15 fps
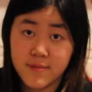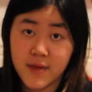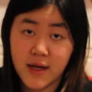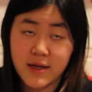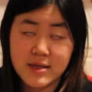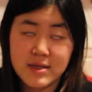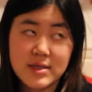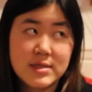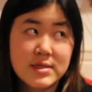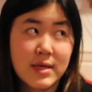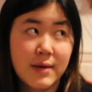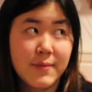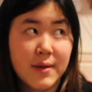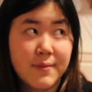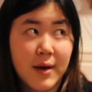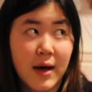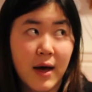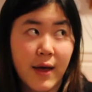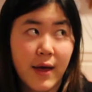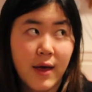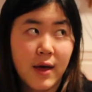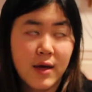Like, these have been
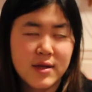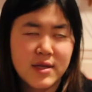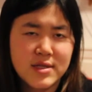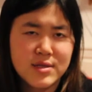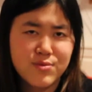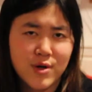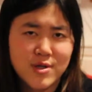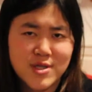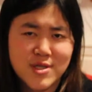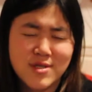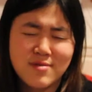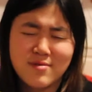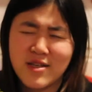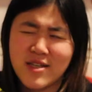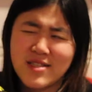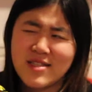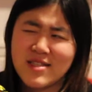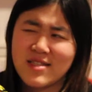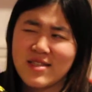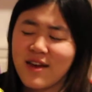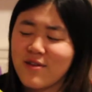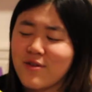my, this was,
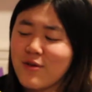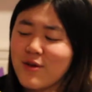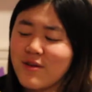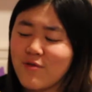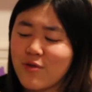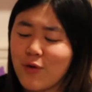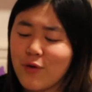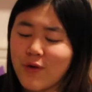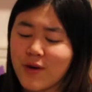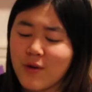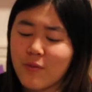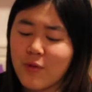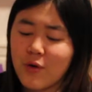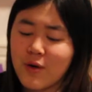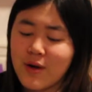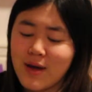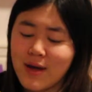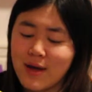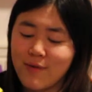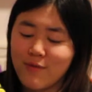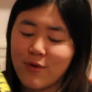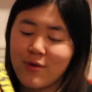is, I don't even know anymore,
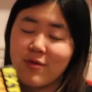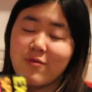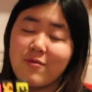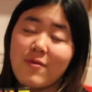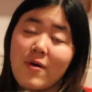one of